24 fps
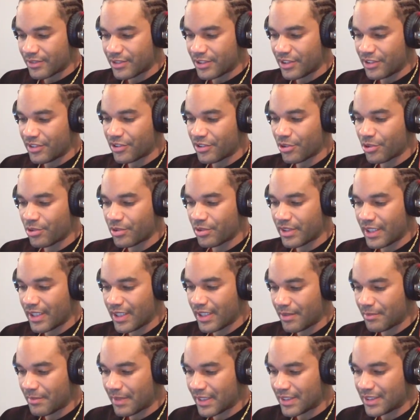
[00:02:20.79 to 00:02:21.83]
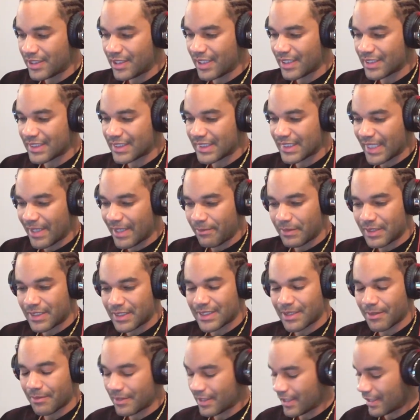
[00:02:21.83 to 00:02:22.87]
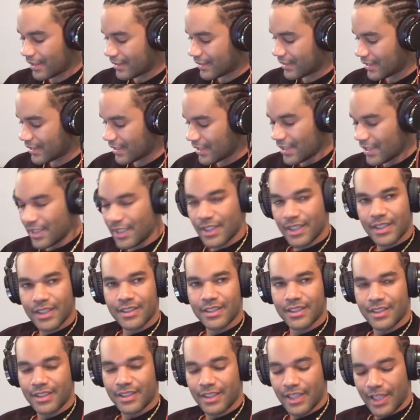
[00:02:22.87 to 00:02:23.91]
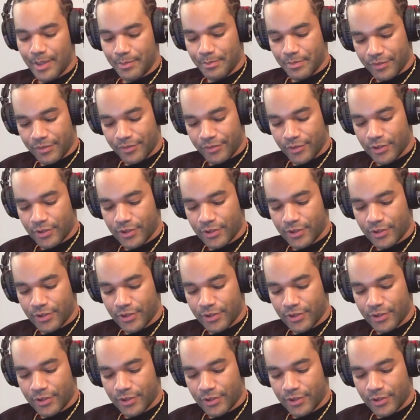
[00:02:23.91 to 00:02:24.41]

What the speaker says: she told him that she had slept with someone else the night before.